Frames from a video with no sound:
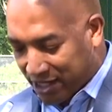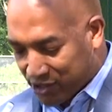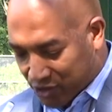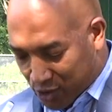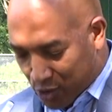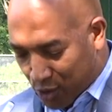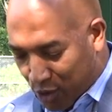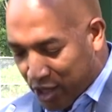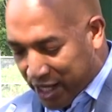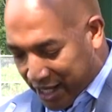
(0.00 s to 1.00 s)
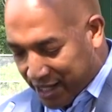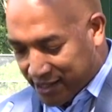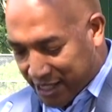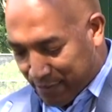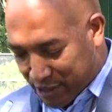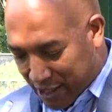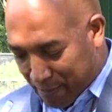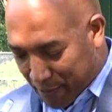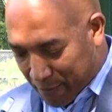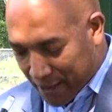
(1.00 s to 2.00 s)
to school in
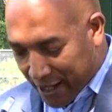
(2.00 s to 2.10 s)
September.